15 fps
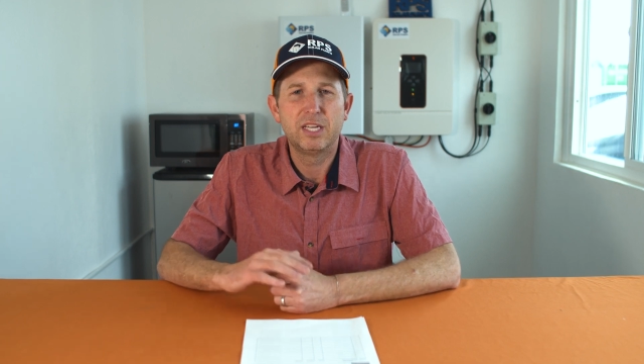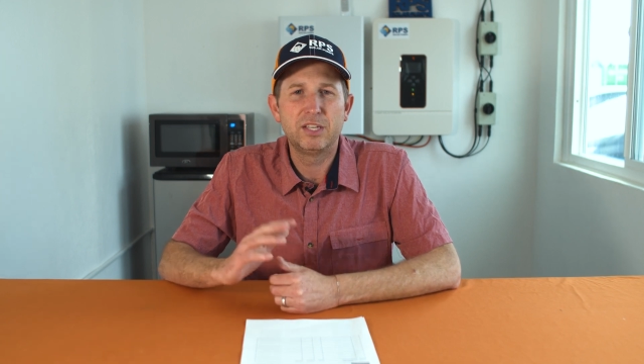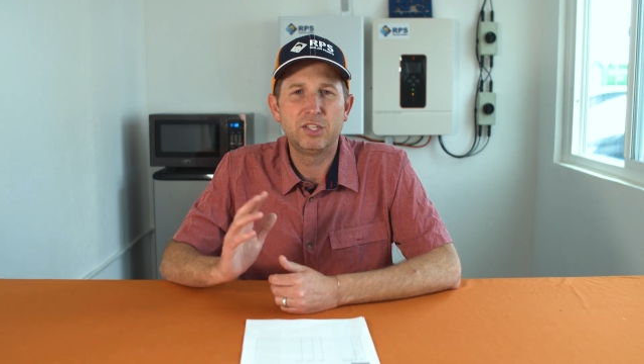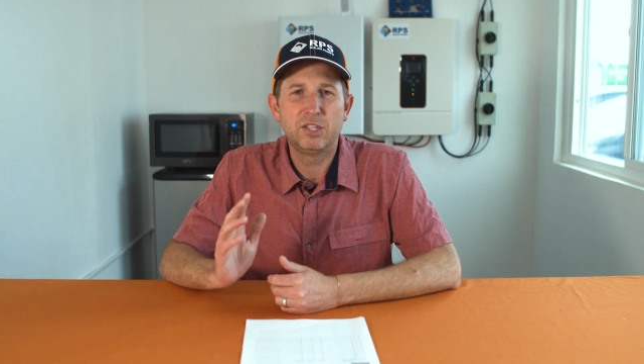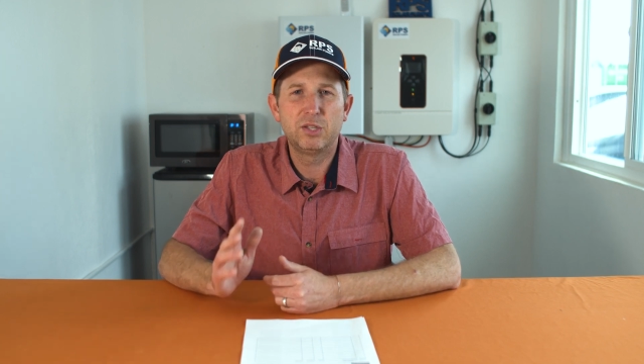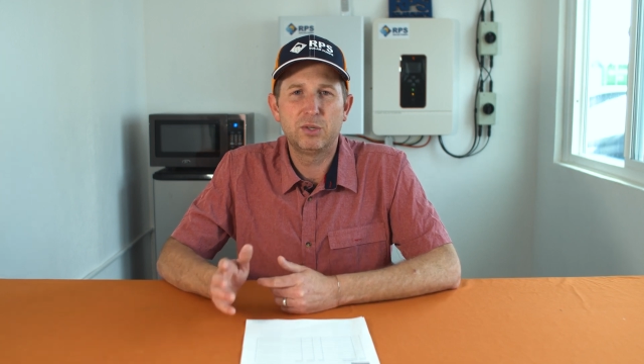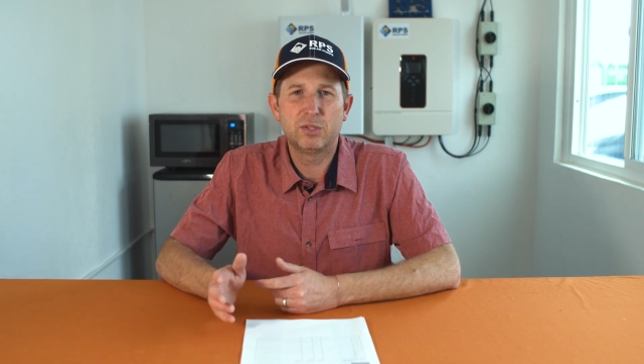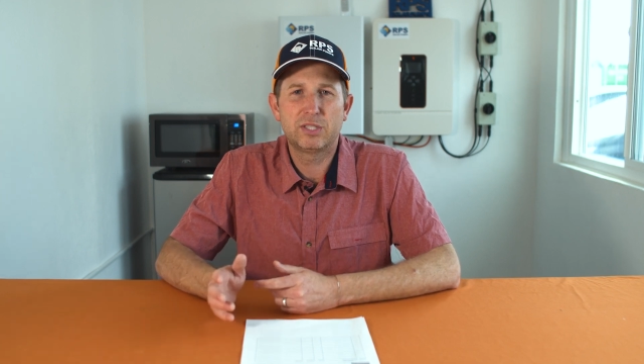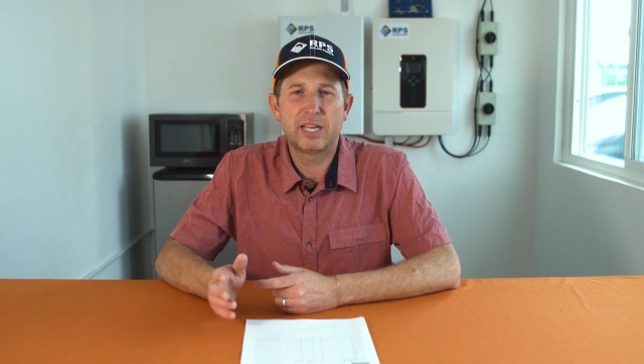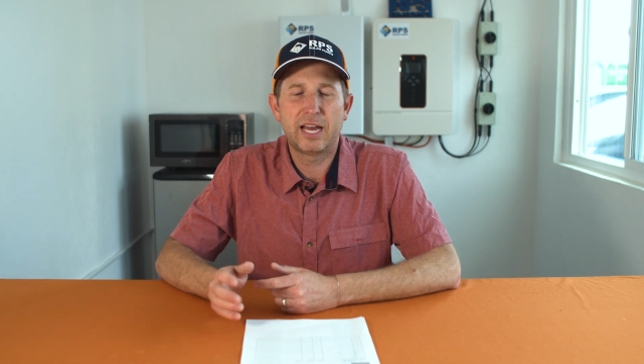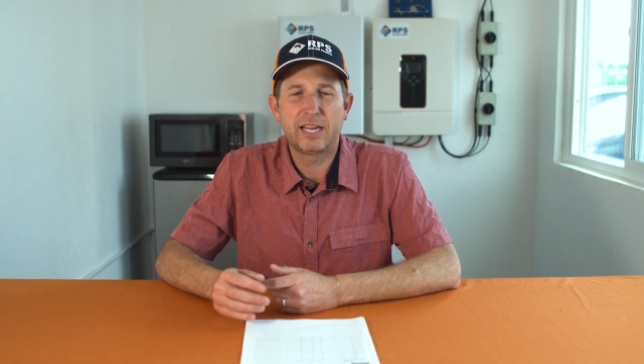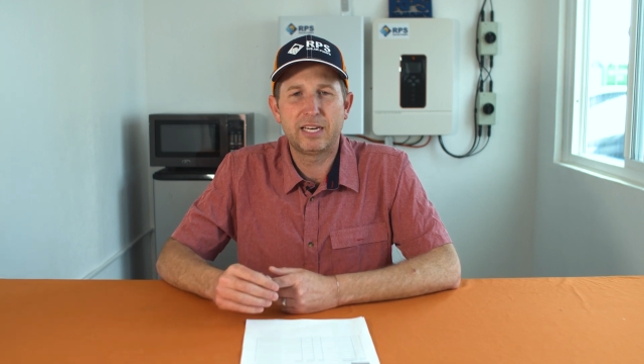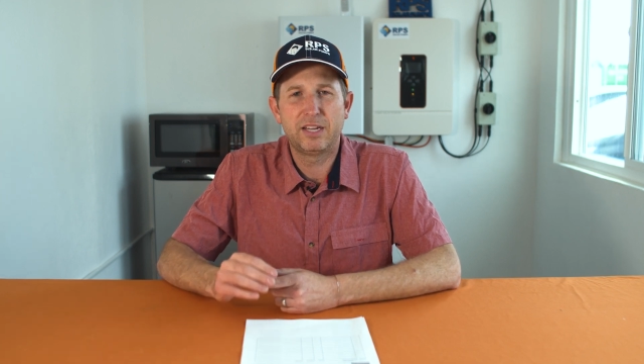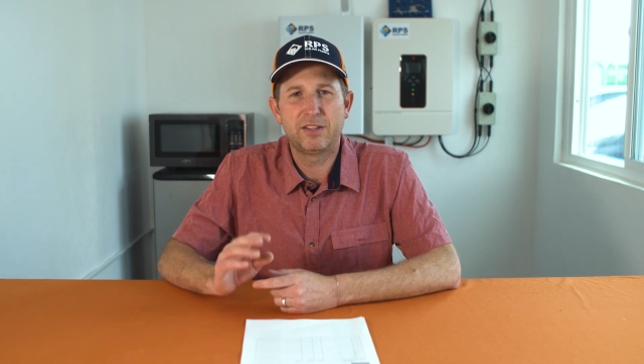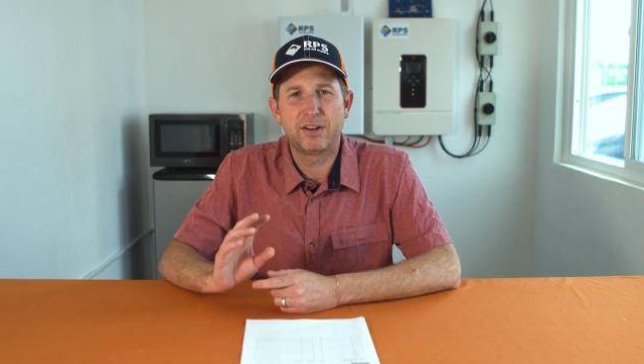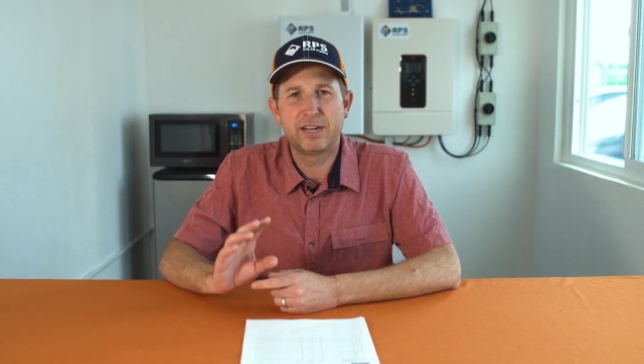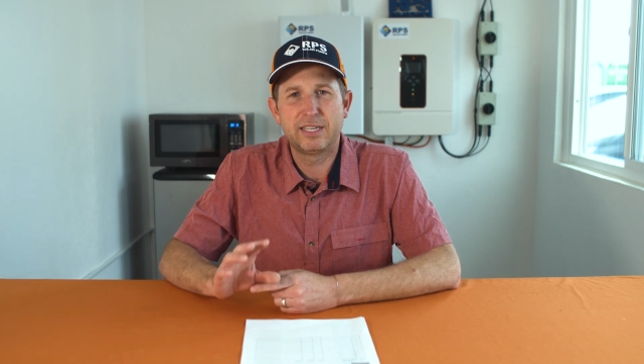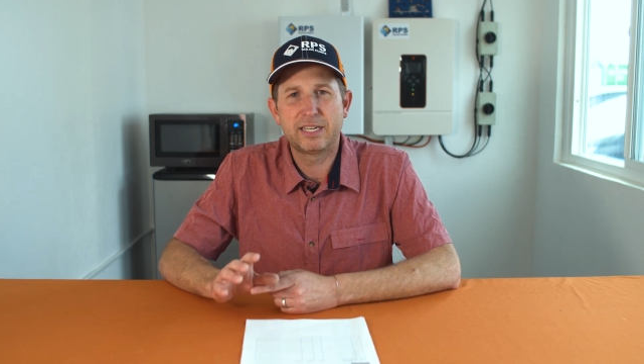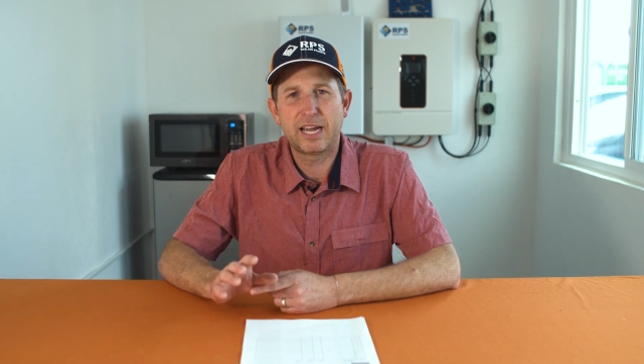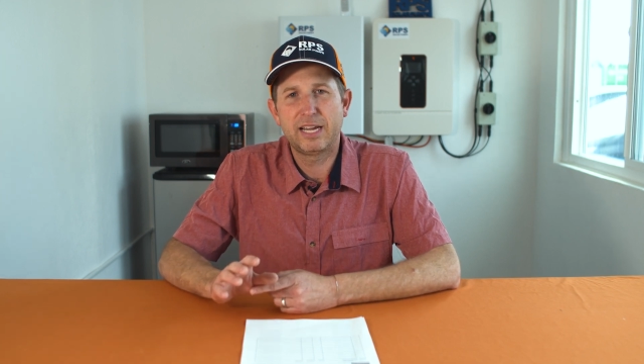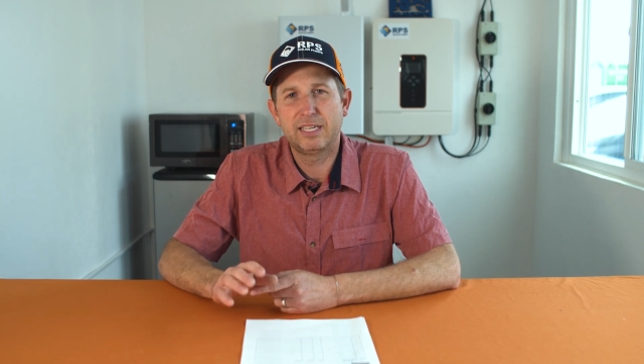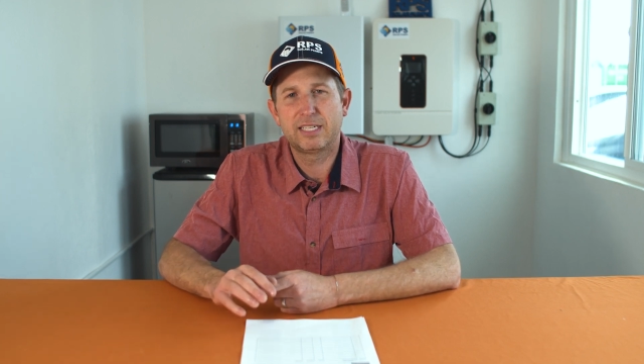and use that either
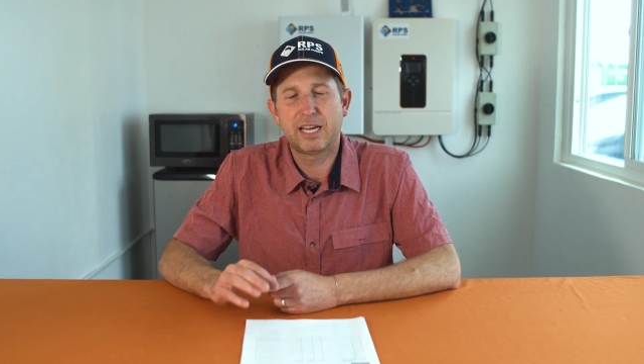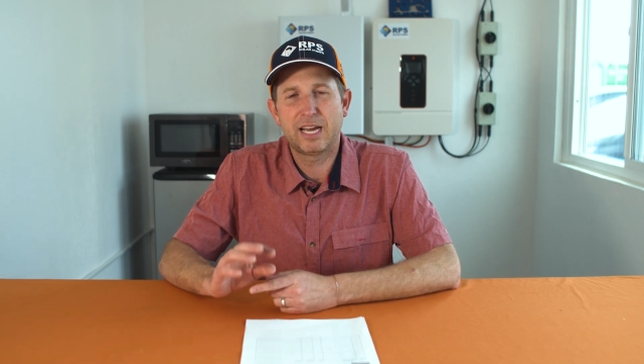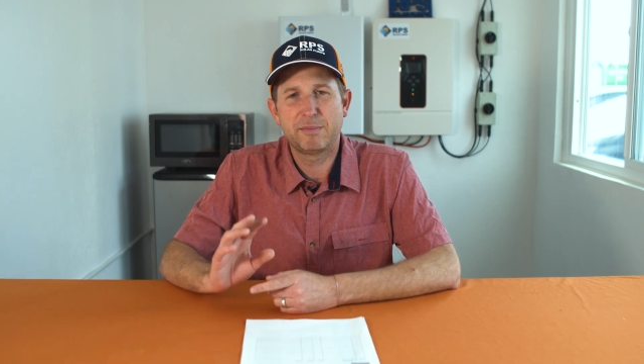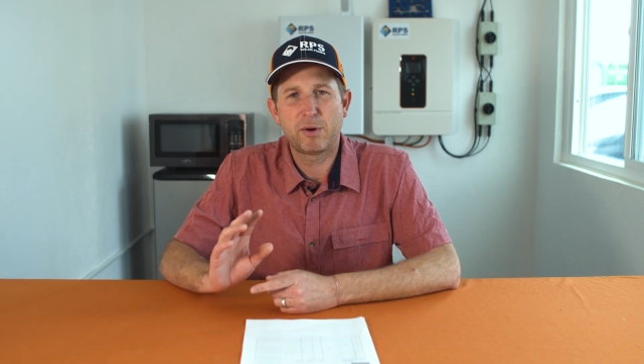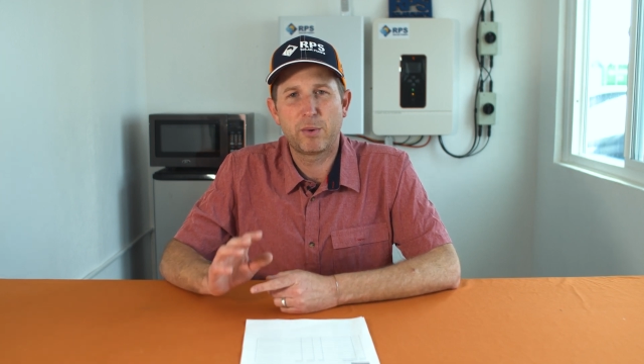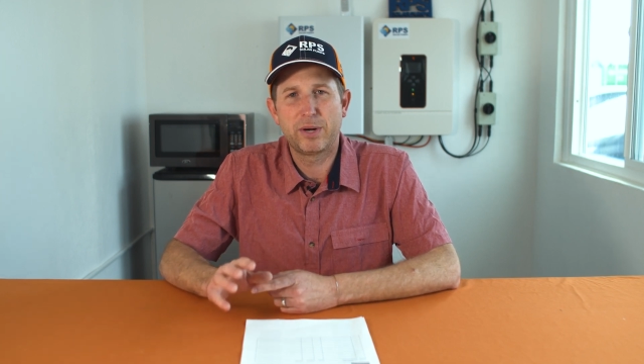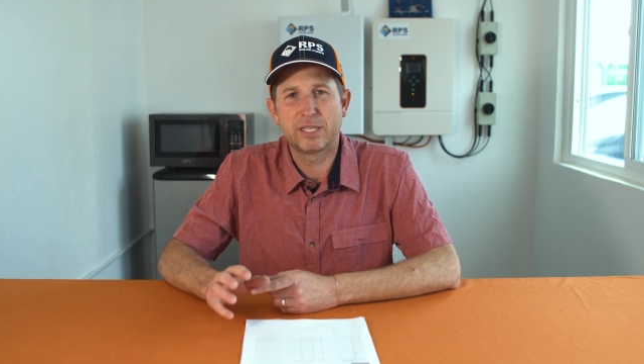at nighttime or